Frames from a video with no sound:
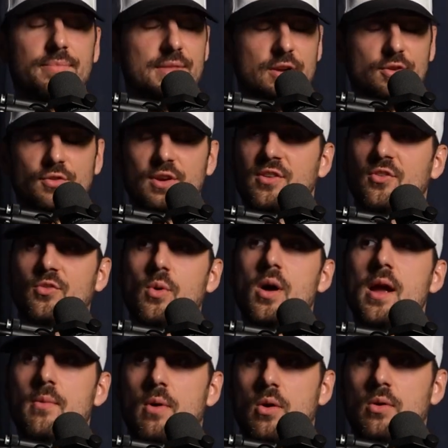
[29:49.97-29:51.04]
There's reasons
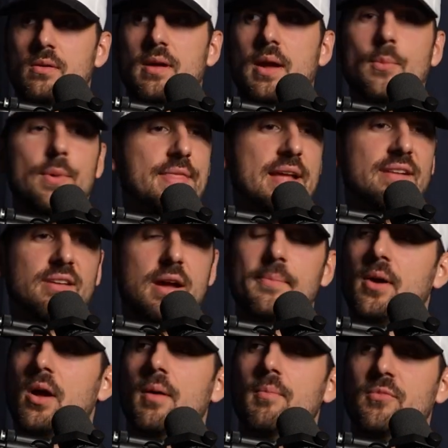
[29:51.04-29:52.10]
why I won't. And when that
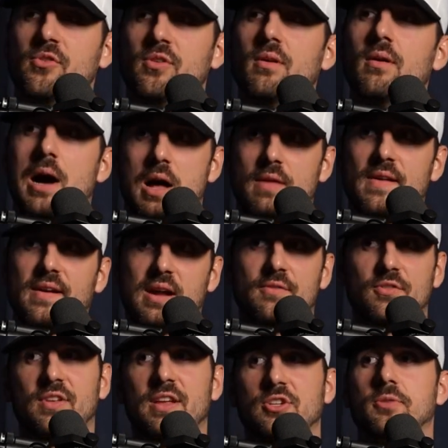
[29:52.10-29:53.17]
time comes, I'll have that
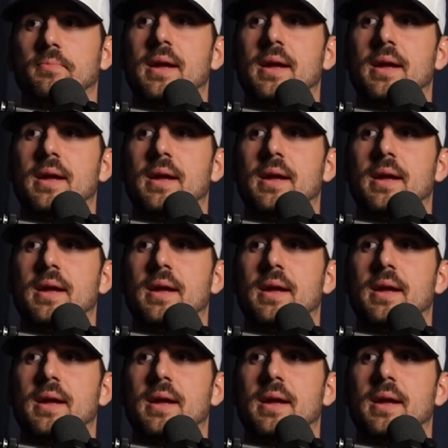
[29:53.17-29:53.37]
conversation